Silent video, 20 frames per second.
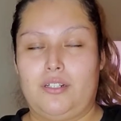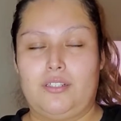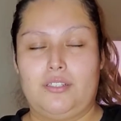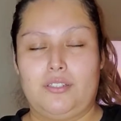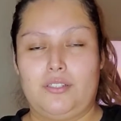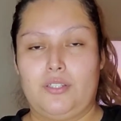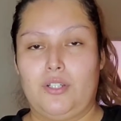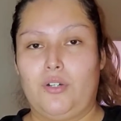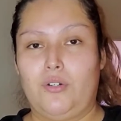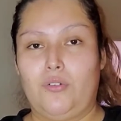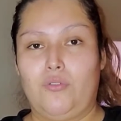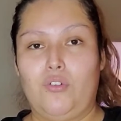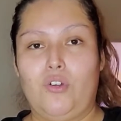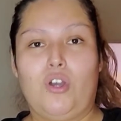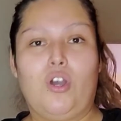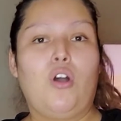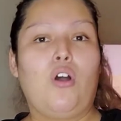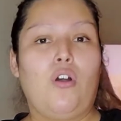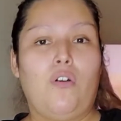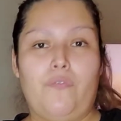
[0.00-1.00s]
so
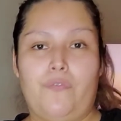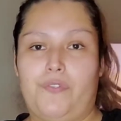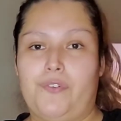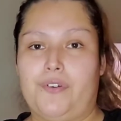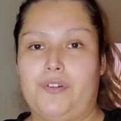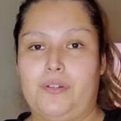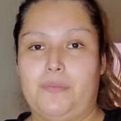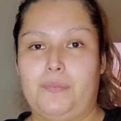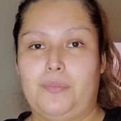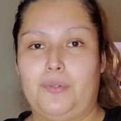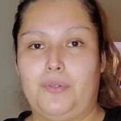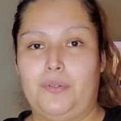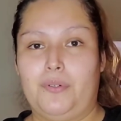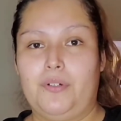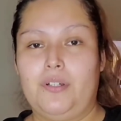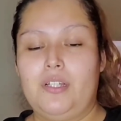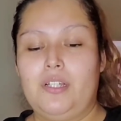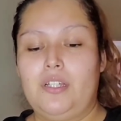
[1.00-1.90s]
affordable.